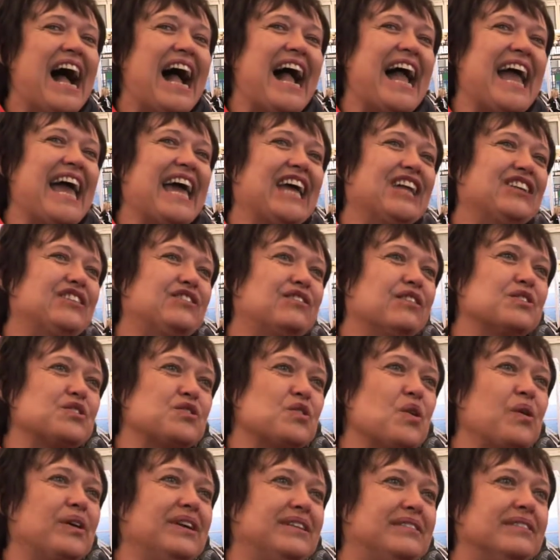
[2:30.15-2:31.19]
and
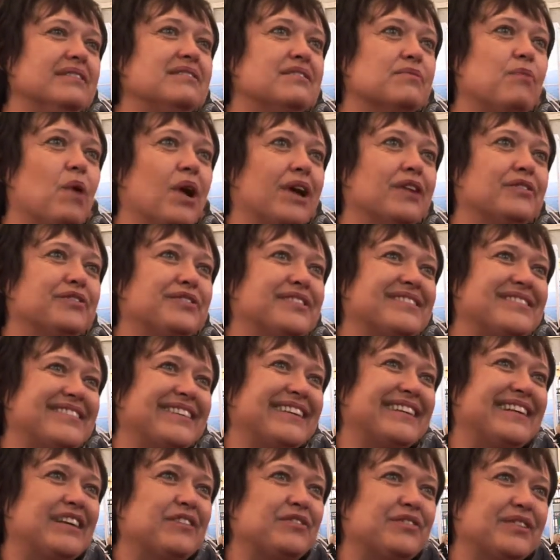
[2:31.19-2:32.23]
so it is one of the
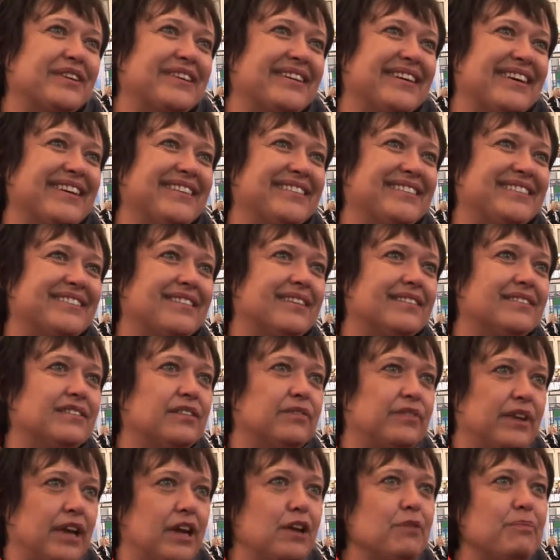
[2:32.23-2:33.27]
significant
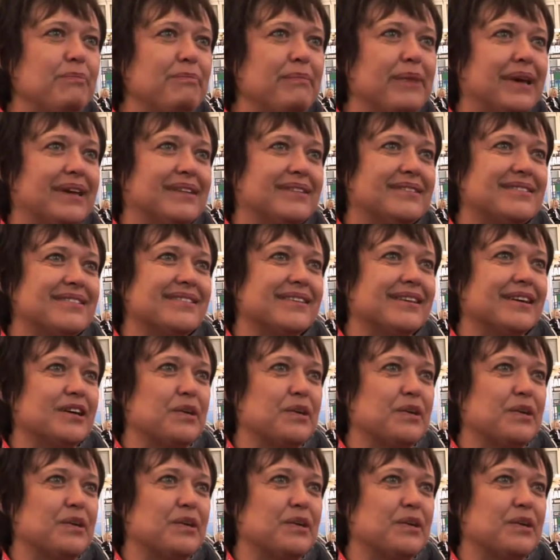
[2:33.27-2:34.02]
developments